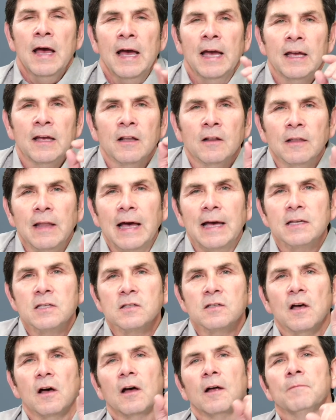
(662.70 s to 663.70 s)
Hey,
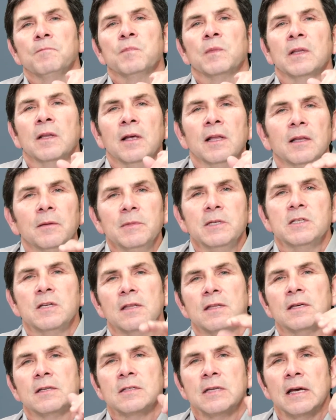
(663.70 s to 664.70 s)
last thought. Let me
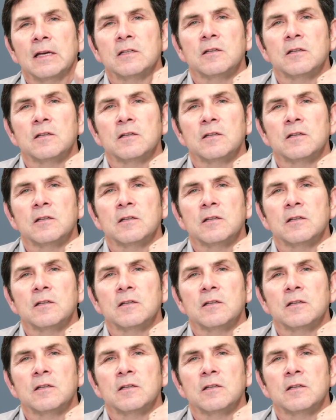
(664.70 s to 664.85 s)
say this.